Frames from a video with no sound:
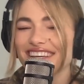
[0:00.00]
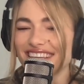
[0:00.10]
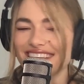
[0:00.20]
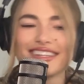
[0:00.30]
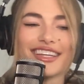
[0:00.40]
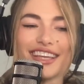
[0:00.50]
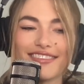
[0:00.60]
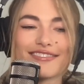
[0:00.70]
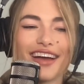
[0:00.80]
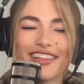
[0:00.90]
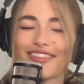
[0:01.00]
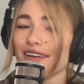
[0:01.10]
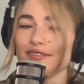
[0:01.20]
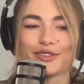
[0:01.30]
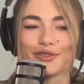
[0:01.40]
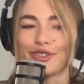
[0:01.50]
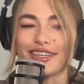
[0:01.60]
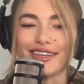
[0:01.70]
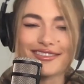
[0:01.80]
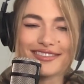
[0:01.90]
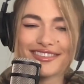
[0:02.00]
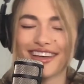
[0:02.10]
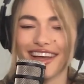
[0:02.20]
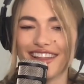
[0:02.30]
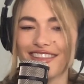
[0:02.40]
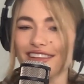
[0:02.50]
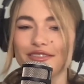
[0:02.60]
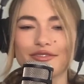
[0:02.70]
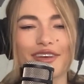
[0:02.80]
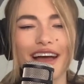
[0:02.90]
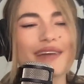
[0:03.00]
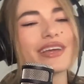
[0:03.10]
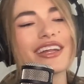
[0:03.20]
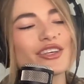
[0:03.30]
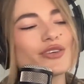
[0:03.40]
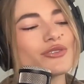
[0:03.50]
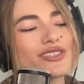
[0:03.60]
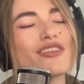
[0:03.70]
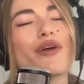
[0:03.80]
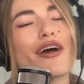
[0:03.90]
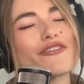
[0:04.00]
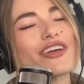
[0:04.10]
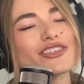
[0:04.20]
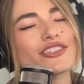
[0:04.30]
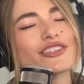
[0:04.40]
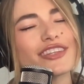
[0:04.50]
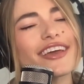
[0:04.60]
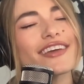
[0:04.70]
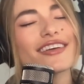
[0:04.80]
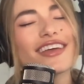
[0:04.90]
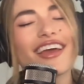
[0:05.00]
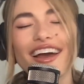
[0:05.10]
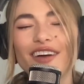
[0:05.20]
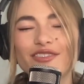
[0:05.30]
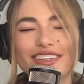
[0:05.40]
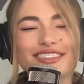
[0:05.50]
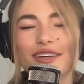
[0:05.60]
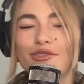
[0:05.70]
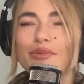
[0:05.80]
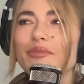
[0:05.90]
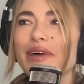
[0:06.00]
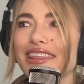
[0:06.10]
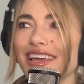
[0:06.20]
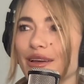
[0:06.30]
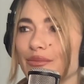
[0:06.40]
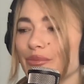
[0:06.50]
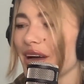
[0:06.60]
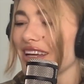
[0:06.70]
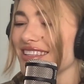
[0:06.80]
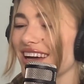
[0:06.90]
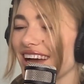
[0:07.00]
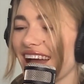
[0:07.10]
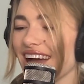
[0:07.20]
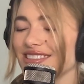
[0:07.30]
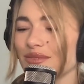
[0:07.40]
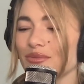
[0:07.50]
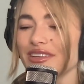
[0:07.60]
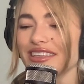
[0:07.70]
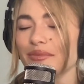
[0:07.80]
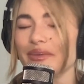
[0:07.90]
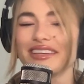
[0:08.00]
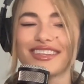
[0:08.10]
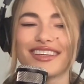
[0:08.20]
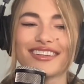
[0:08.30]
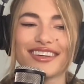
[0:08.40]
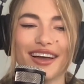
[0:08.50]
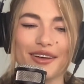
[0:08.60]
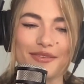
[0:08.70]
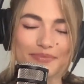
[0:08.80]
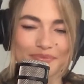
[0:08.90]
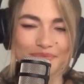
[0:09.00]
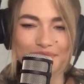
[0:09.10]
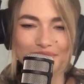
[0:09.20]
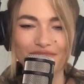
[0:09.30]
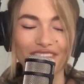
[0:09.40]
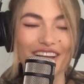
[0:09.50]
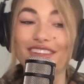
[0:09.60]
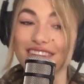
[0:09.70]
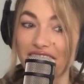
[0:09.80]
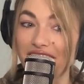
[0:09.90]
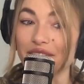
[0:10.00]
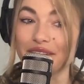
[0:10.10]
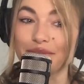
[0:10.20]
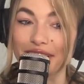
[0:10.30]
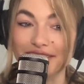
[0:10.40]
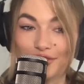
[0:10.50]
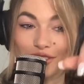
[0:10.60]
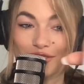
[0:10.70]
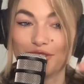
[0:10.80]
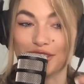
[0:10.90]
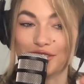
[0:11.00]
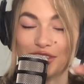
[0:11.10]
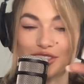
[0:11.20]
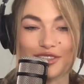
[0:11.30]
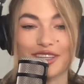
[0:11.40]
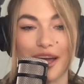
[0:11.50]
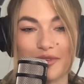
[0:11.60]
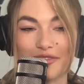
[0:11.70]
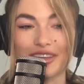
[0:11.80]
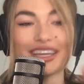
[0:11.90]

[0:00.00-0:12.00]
Eat and eat. I love sushi. I'm getting used to the raw fish thing. It's never been my thing, but I had some really amazing, they call it nigiri, right? Just fresh fish on top of,